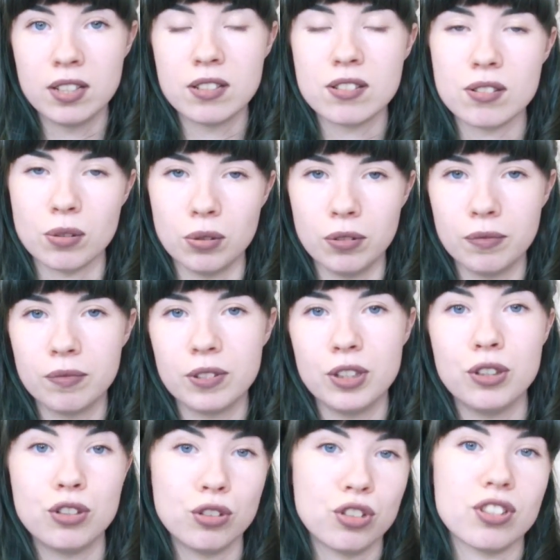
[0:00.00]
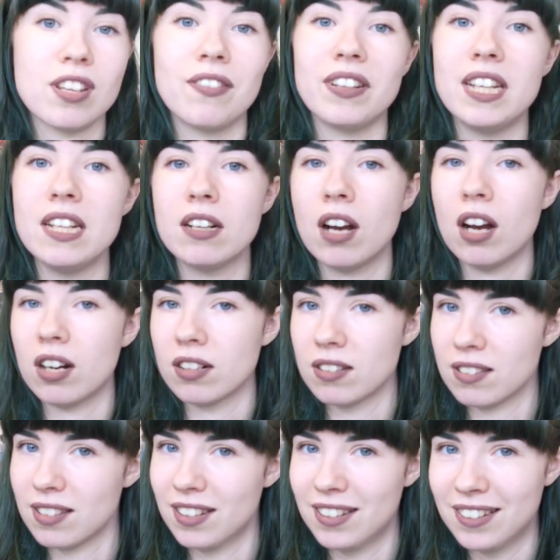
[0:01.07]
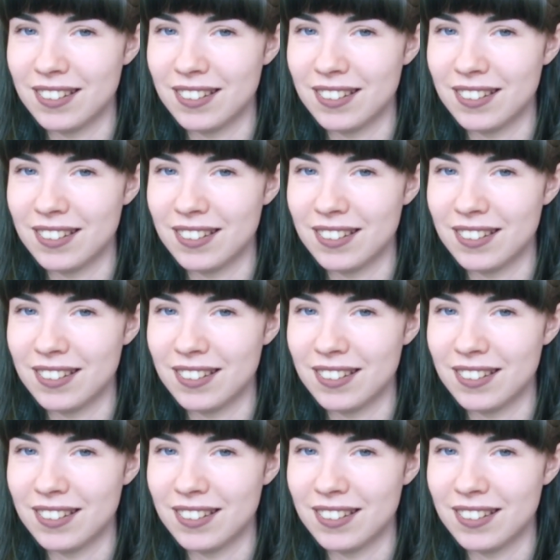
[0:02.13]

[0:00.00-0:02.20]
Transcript: So you shouldn't just have 8 cards.